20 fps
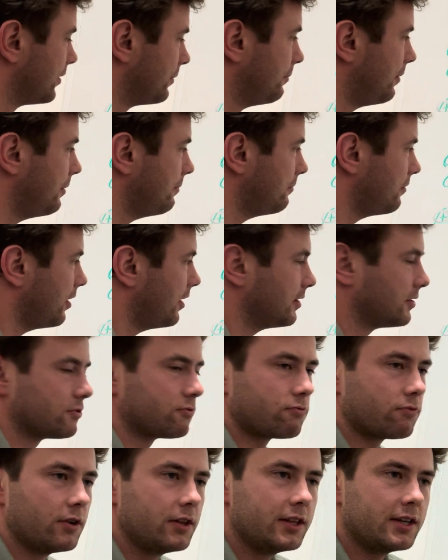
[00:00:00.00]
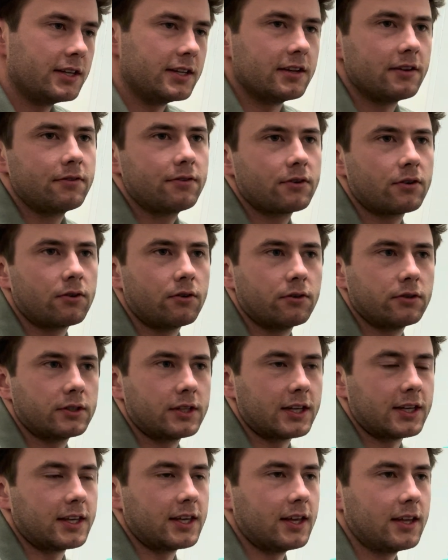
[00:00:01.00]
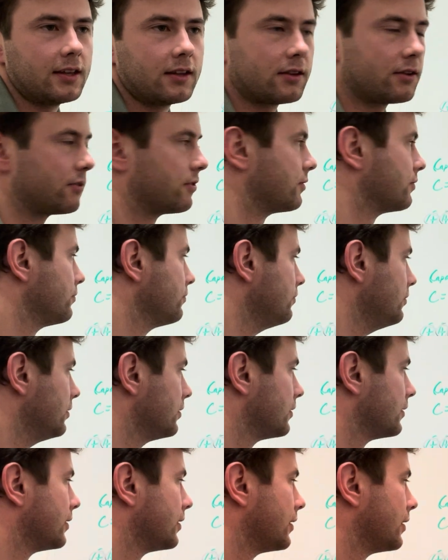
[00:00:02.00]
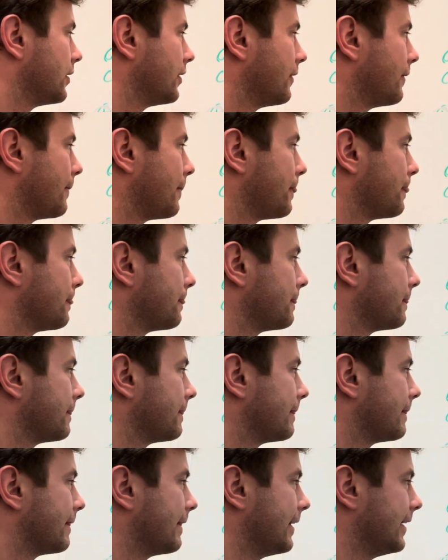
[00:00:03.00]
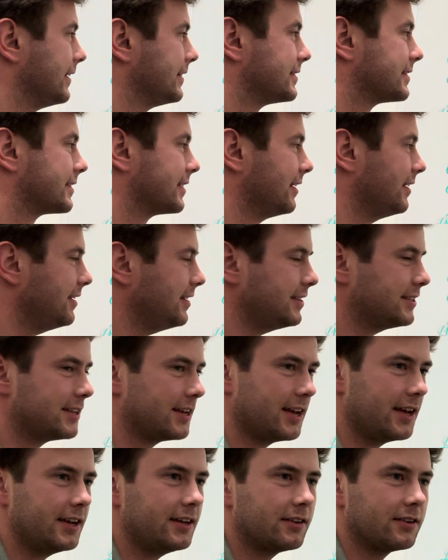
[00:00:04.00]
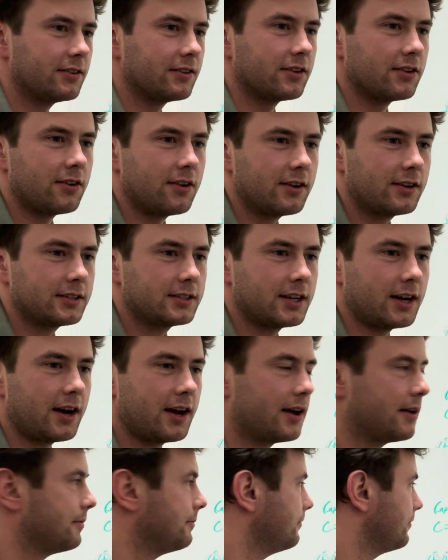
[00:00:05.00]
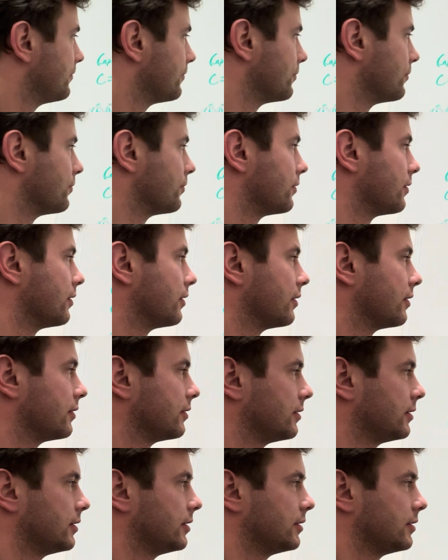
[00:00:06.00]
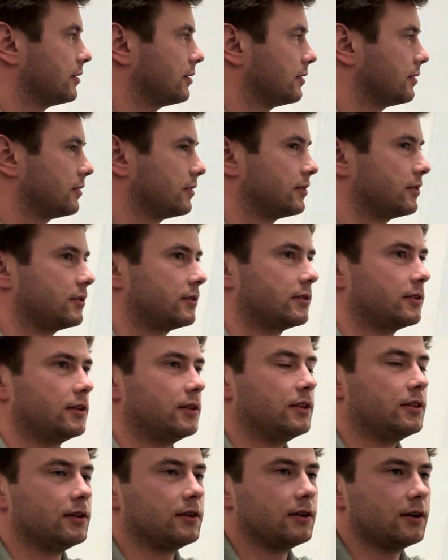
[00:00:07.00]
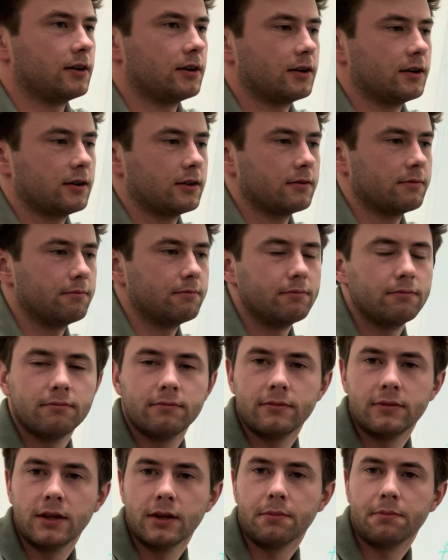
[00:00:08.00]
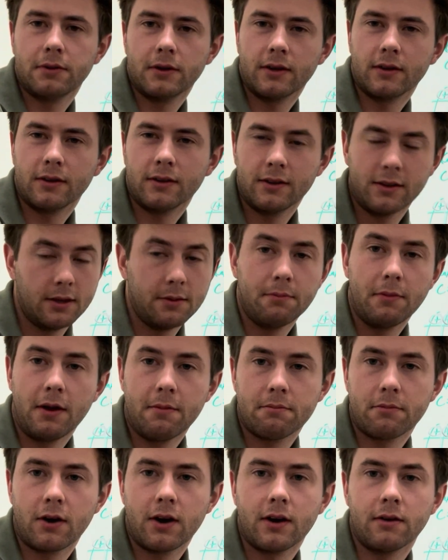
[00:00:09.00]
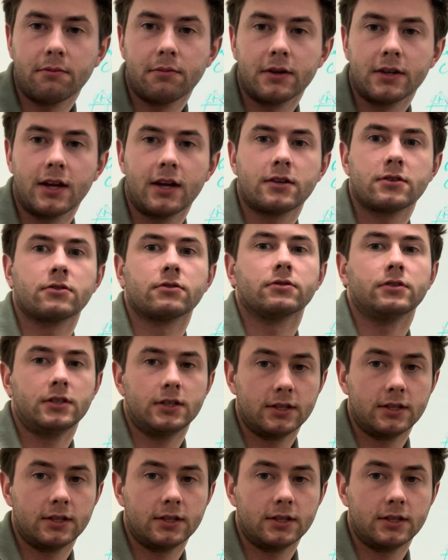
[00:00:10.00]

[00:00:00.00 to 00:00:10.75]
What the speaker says: membrane is really difficult to get through, it's going to take a long time for the membrane potential to